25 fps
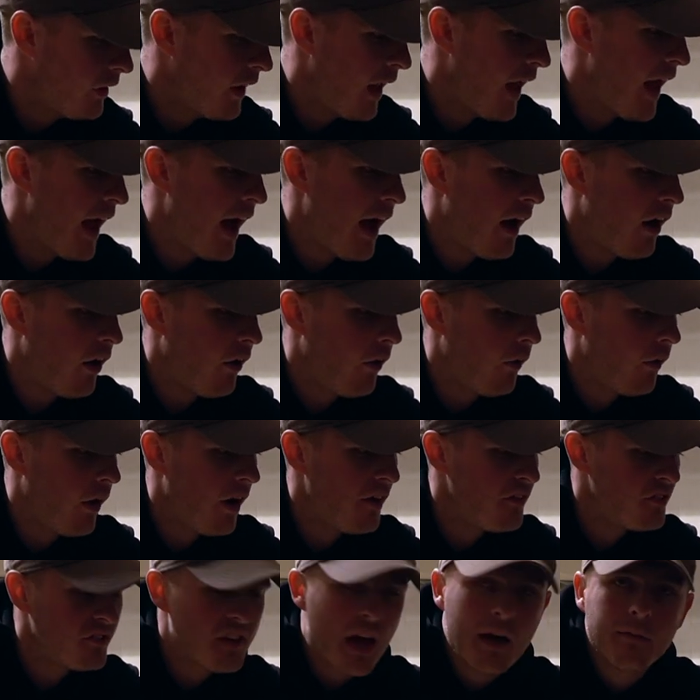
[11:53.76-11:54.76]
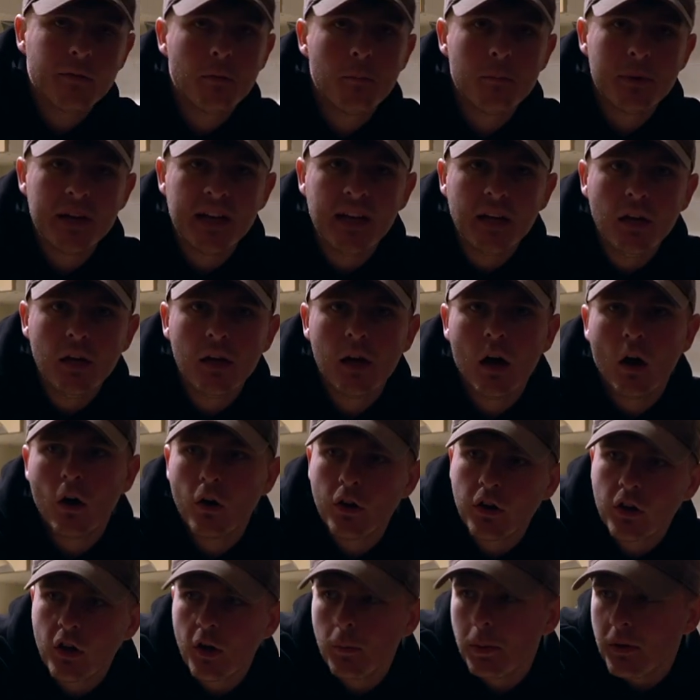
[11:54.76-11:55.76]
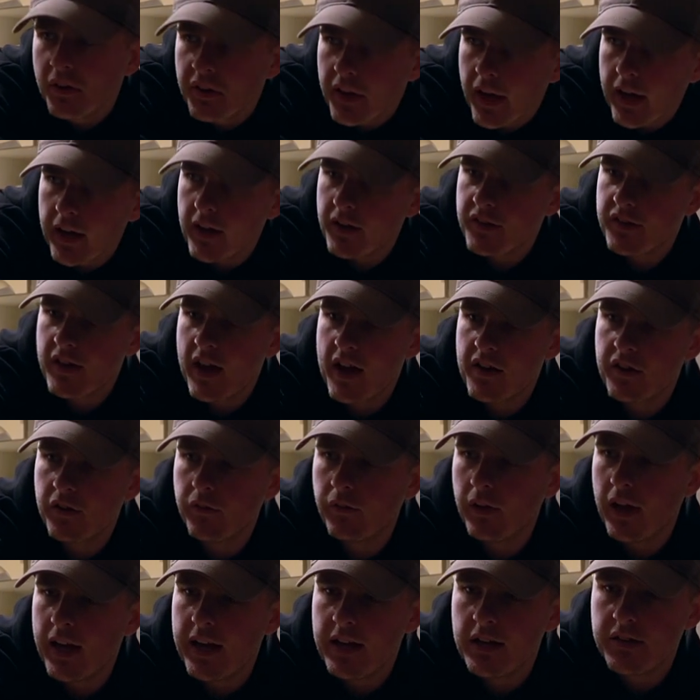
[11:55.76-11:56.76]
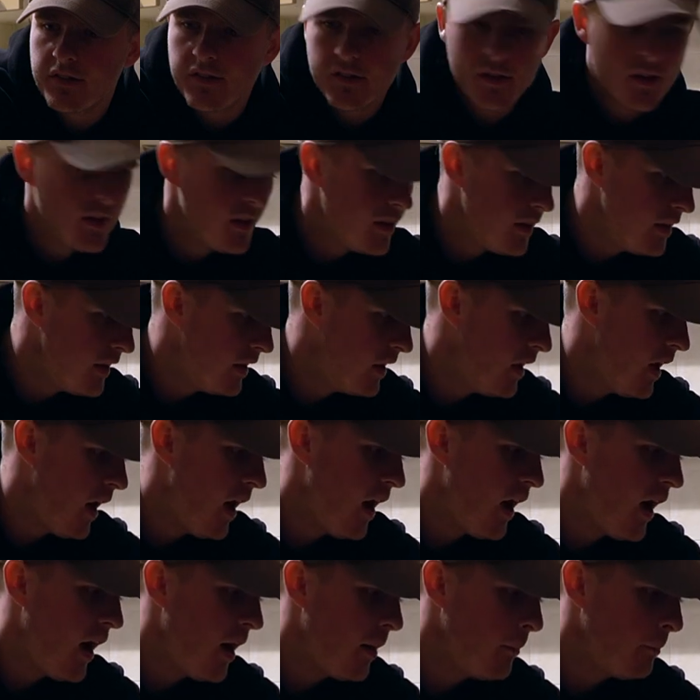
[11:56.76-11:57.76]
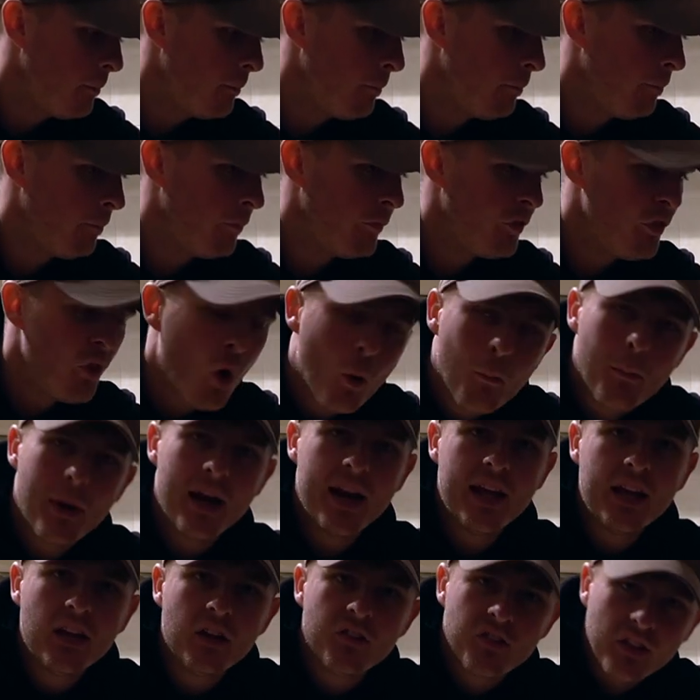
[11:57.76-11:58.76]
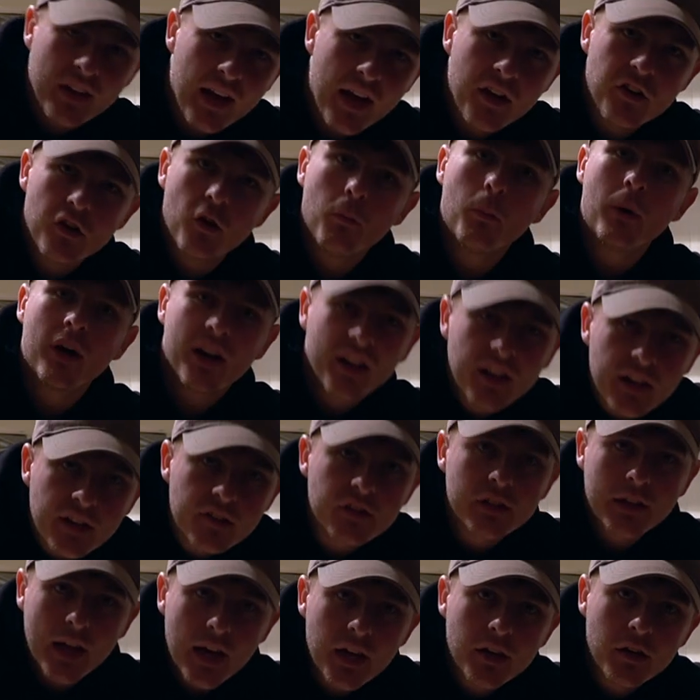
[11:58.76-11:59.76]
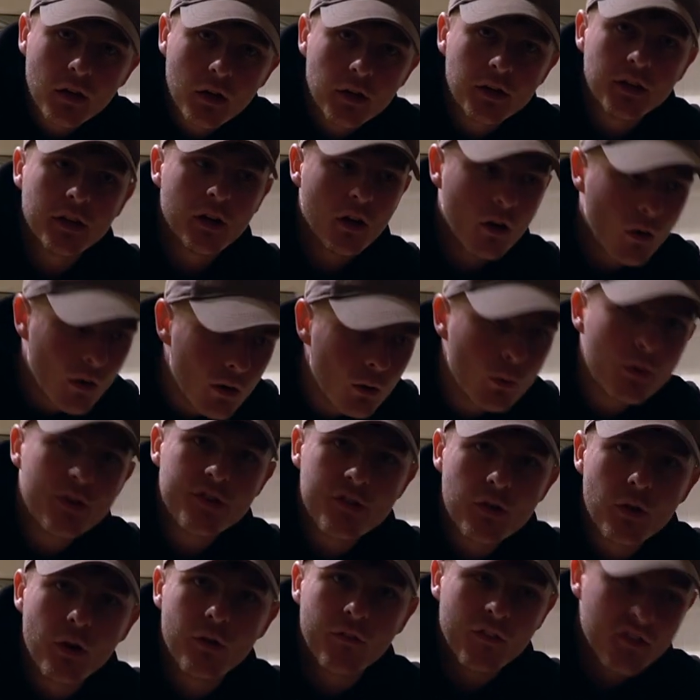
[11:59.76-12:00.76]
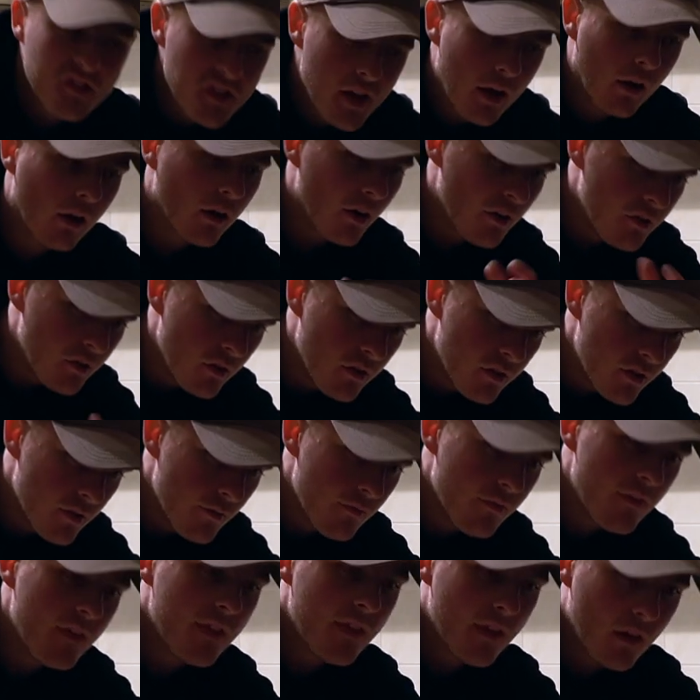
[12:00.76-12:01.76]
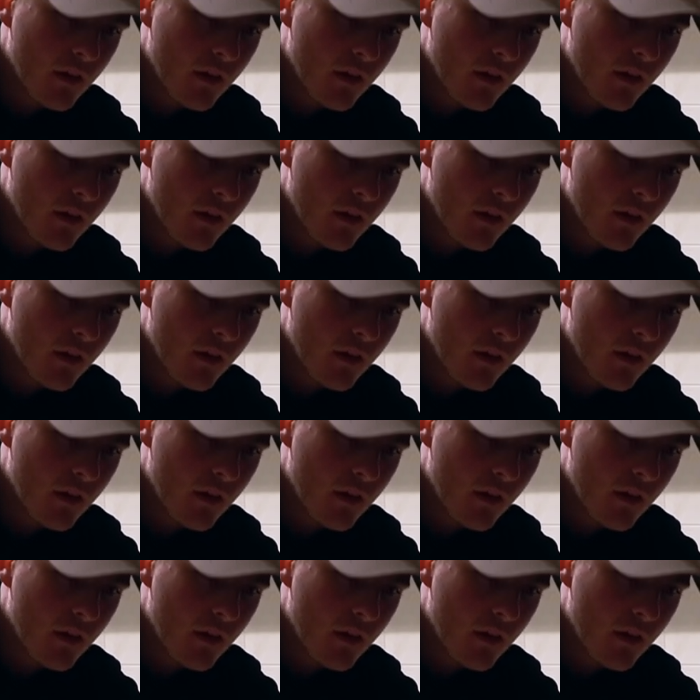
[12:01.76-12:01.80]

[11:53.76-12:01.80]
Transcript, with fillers: how I just haven't been on a couple of days as of late. Um, not many because I get done what I need to get done. You know, I always do. If I say I'm going to do something,